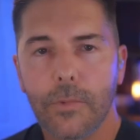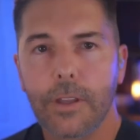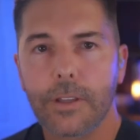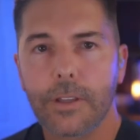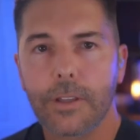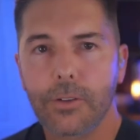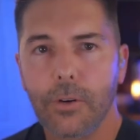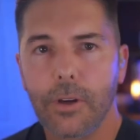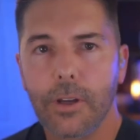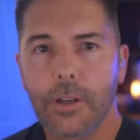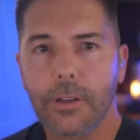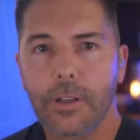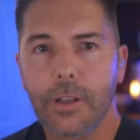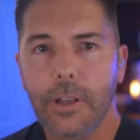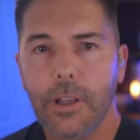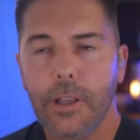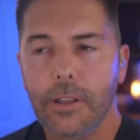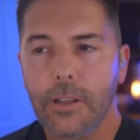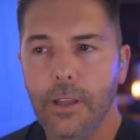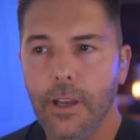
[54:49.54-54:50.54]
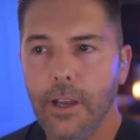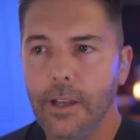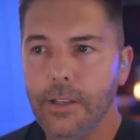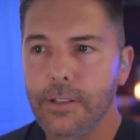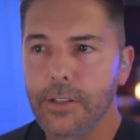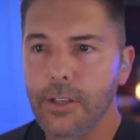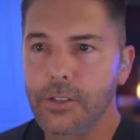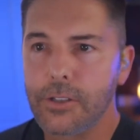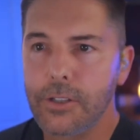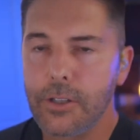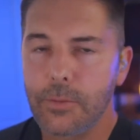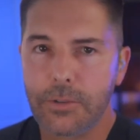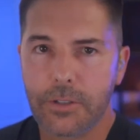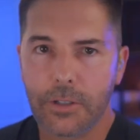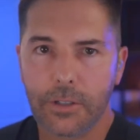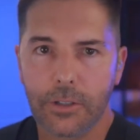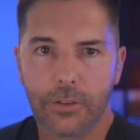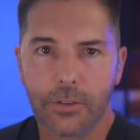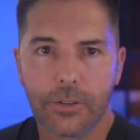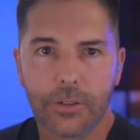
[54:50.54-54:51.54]
No, that's great. Yeah, it's a cheap
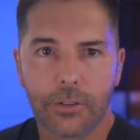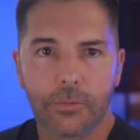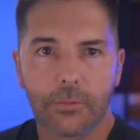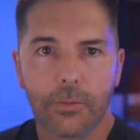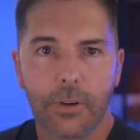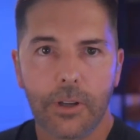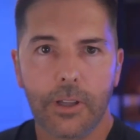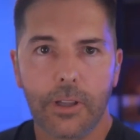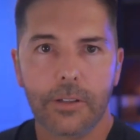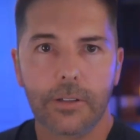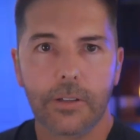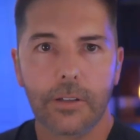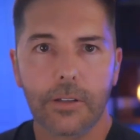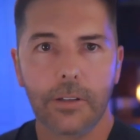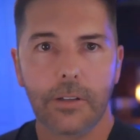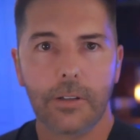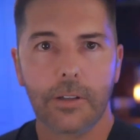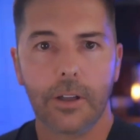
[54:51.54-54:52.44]
solution, right?